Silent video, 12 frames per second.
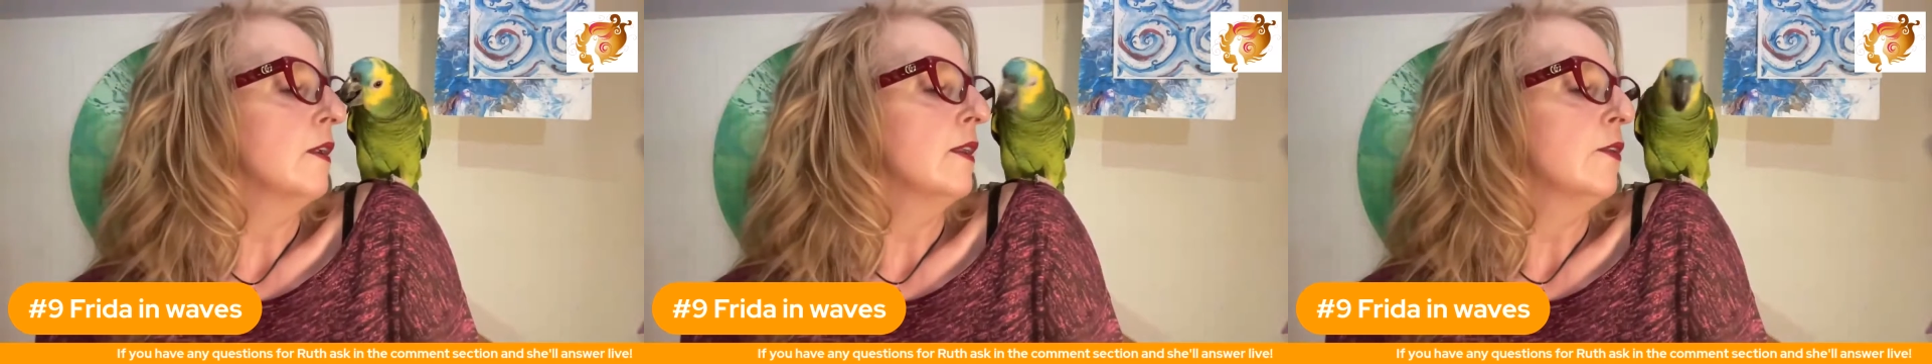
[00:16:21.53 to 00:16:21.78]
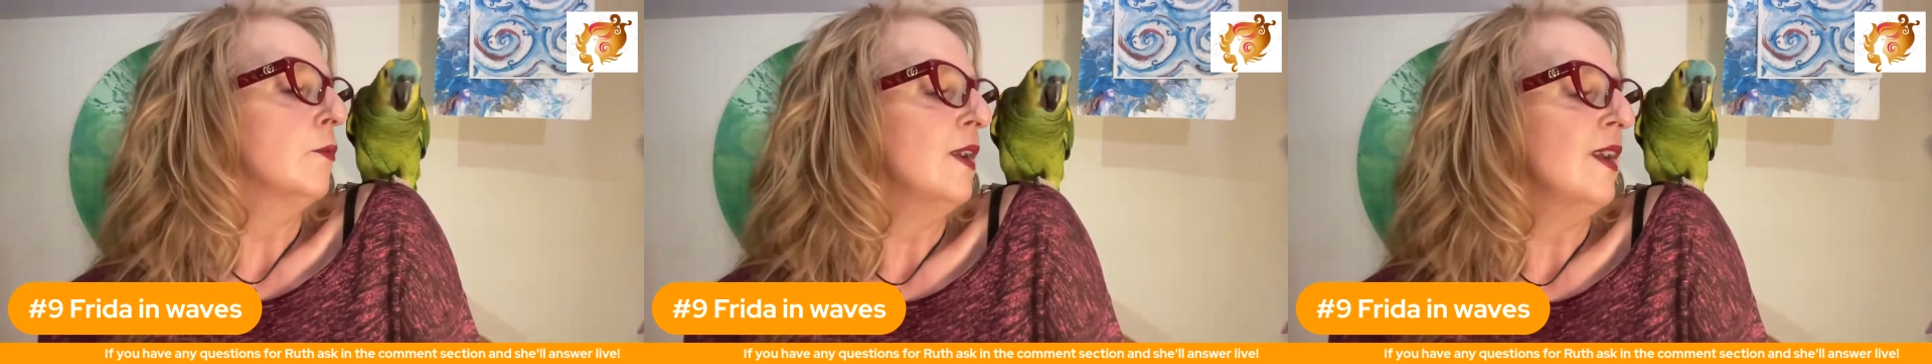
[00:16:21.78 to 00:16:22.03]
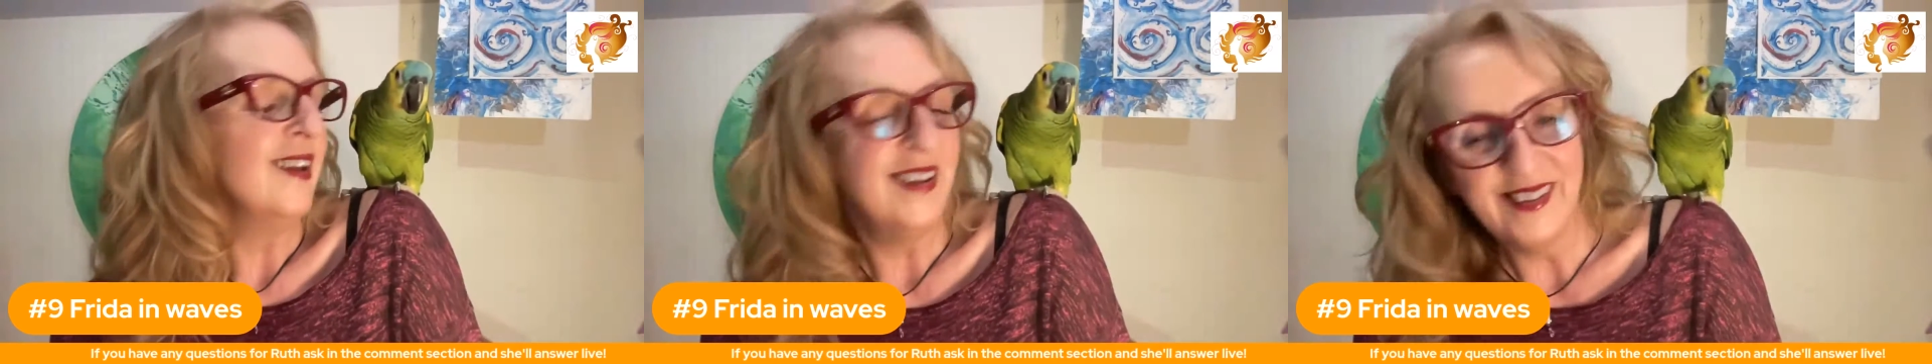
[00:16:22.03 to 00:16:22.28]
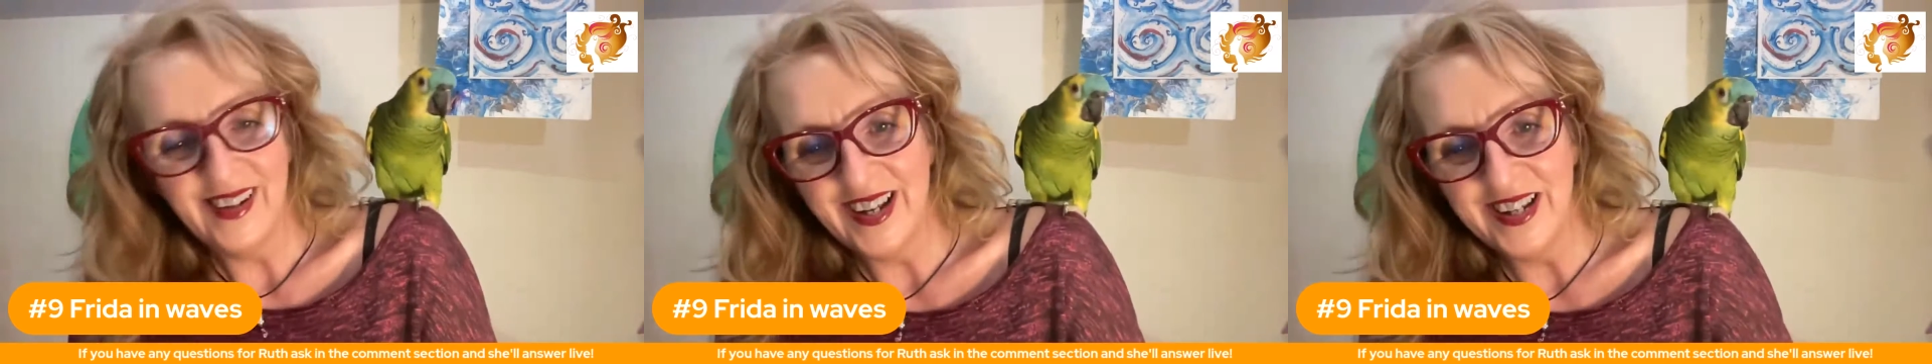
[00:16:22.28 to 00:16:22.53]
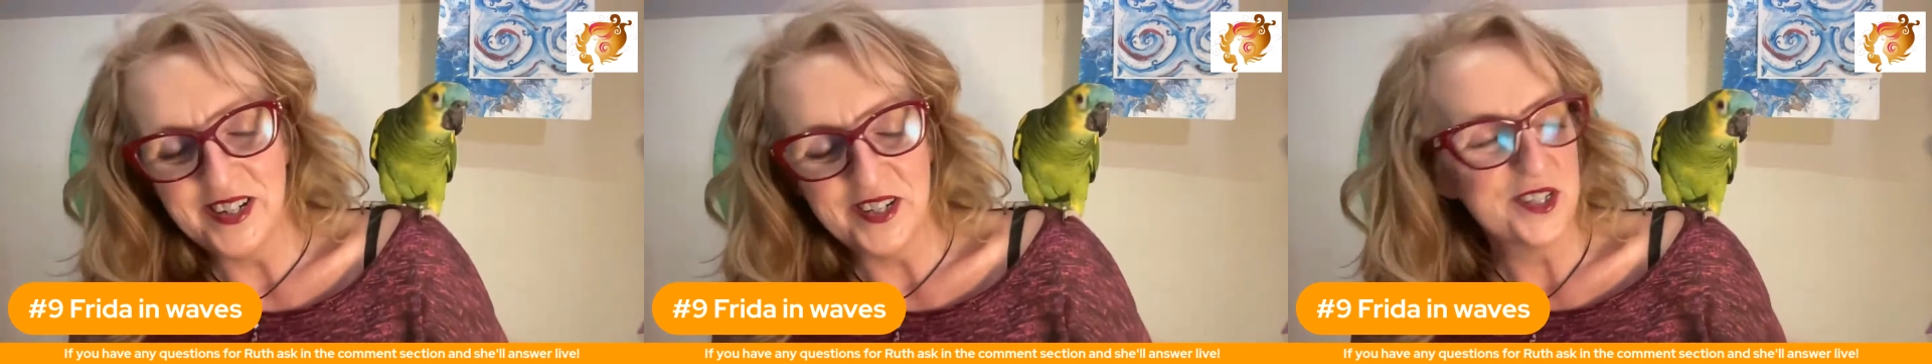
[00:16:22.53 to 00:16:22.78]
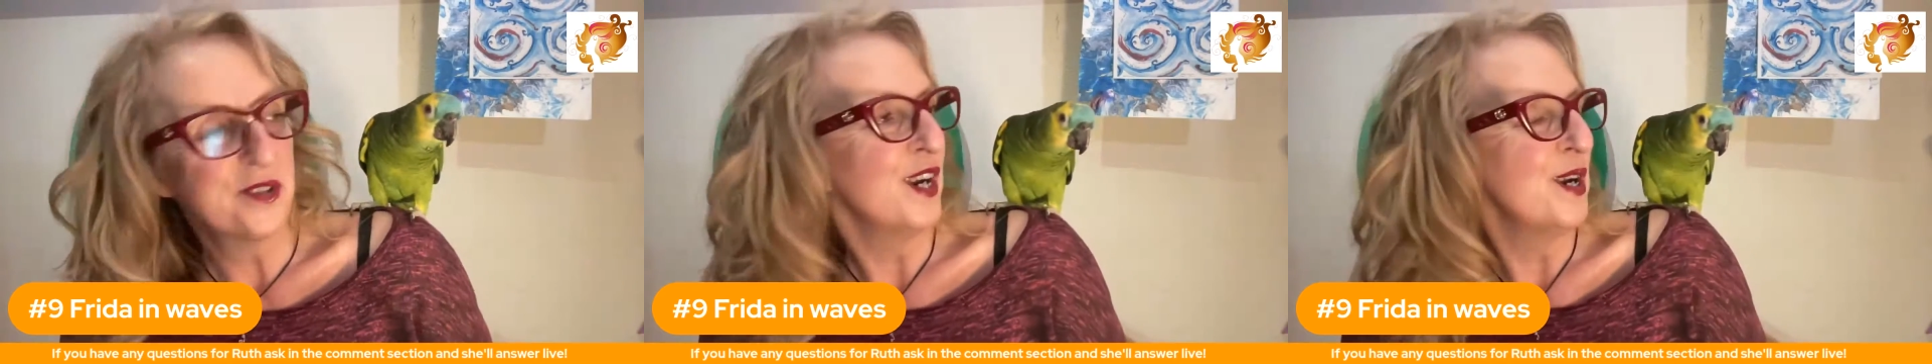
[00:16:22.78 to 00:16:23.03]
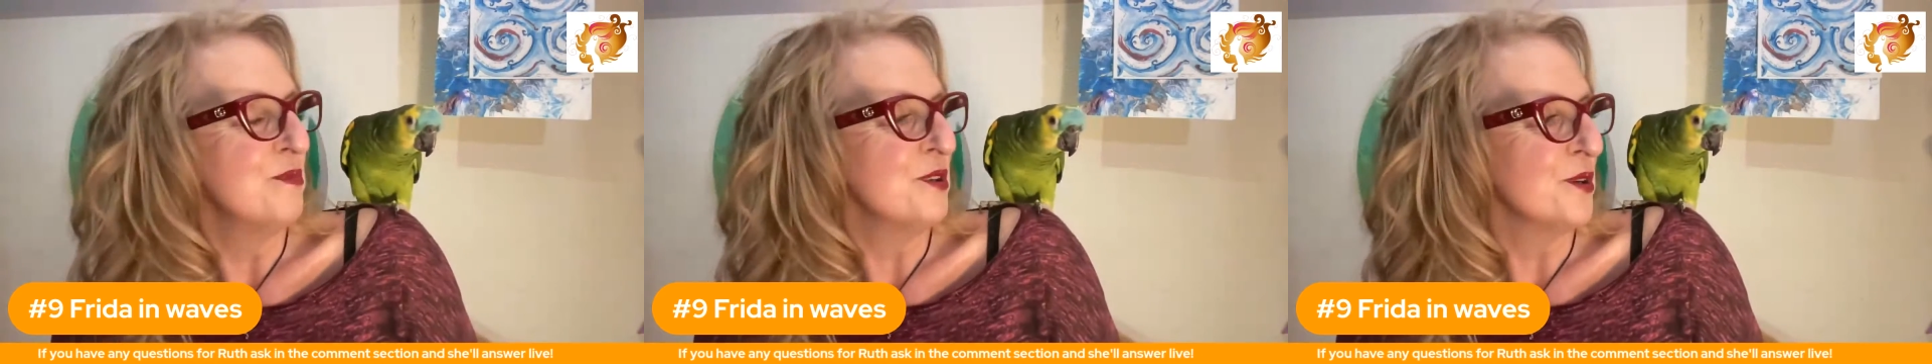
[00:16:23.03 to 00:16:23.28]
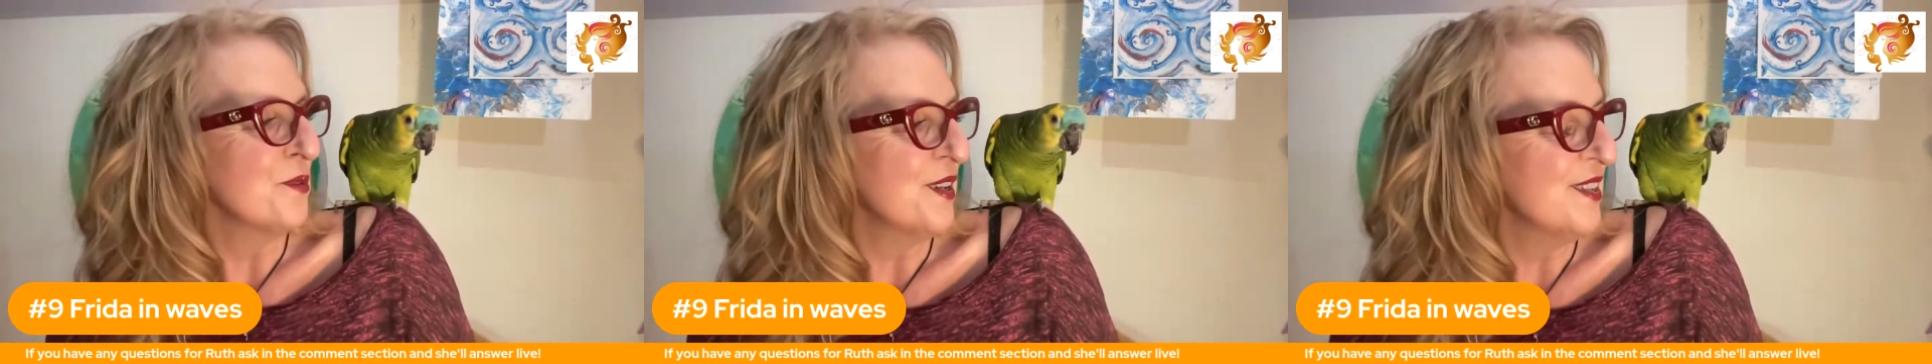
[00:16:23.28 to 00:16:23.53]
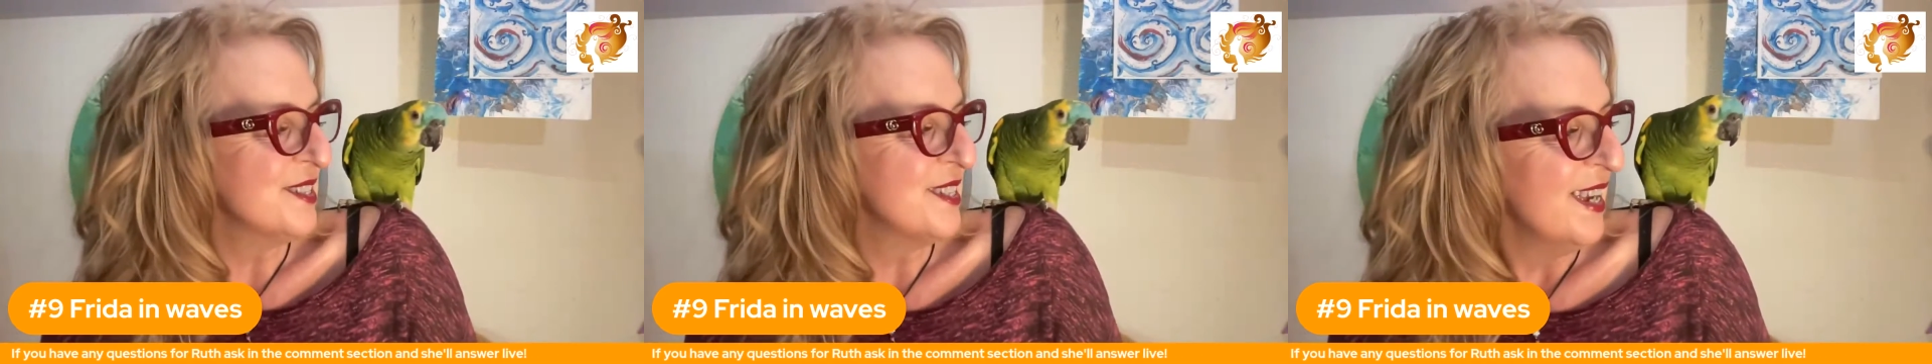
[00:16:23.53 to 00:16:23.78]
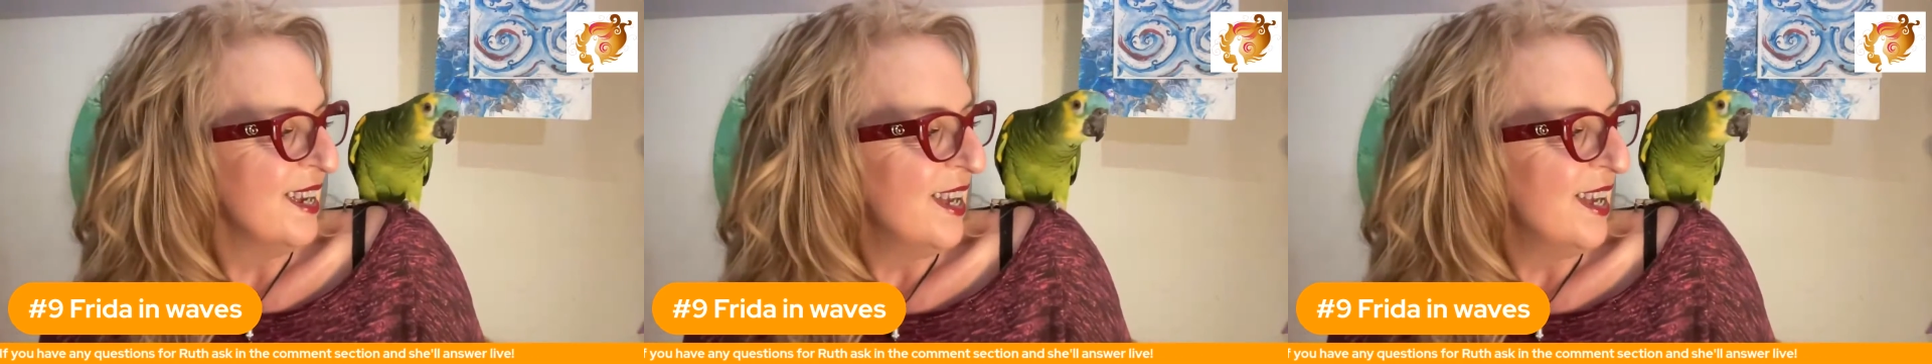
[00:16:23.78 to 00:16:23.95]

and the way I described her was,